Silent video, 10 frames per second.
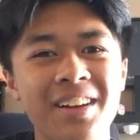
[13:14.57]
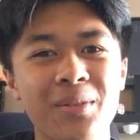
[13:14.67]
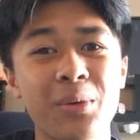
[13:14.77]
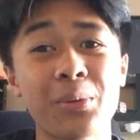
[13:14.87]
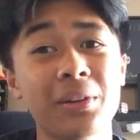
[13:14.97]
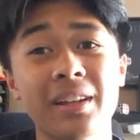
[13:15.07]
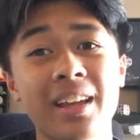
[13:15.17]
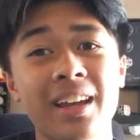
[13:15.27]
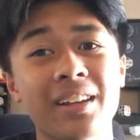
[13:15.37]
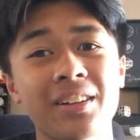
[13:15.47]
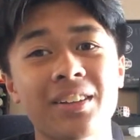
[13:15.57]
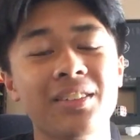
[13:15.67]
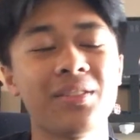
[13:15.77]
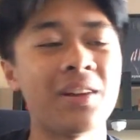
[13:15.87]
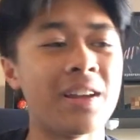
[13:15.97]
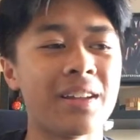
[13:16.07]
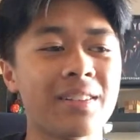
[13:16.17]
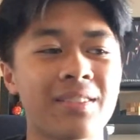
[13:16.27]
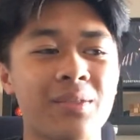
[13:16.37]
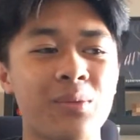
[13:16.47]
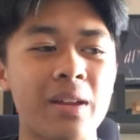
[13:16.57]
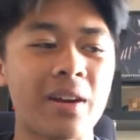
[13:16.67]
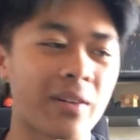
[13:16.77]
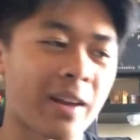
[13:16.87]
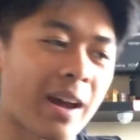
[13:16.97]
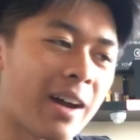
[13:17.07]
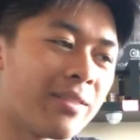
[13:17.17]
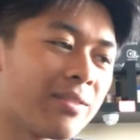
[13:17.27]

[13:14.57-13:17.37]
We really can't do it. We don't have